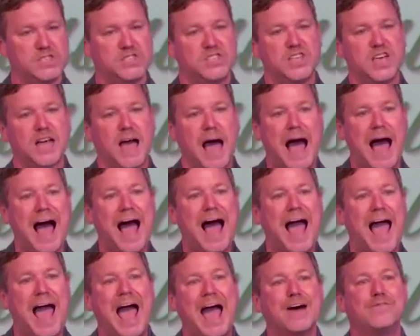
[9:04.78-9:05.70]
that I
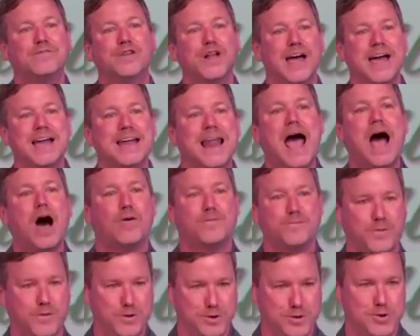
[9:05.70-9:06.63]
have laid
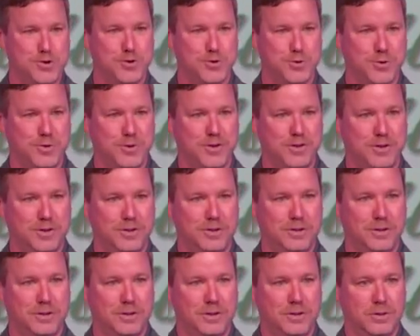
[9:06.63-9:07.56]
out for you
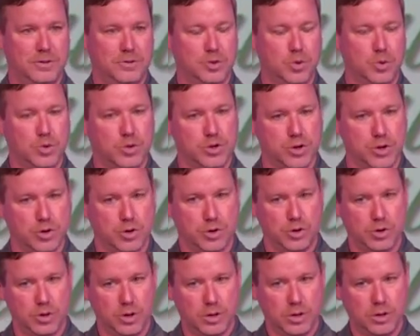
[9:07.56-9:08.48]
through
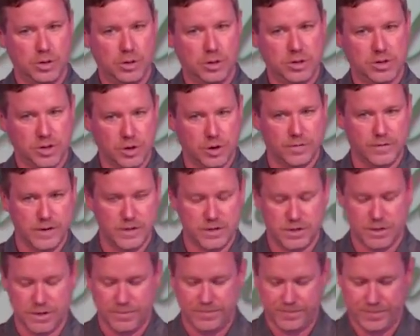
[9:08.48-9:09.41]
your service.